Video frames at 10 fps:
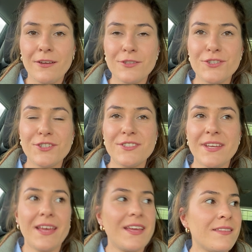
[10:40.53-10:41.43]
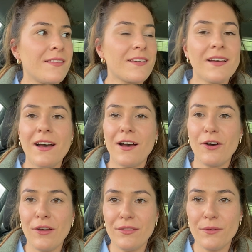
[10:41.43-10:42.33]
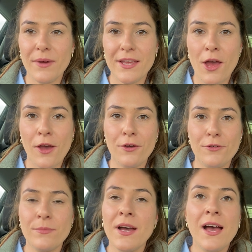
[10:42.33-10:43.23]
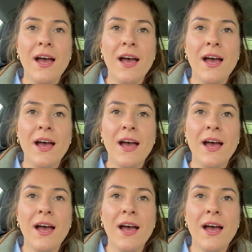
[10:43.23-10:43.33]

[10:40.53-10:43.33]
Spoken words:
Just in the car on the way home,